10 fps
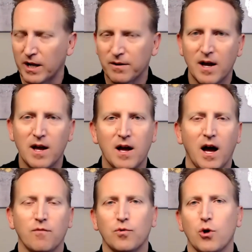I
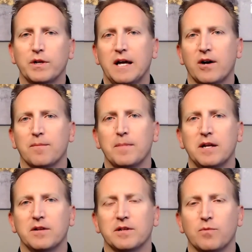wrote it down
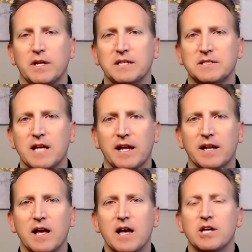immediately when he said it.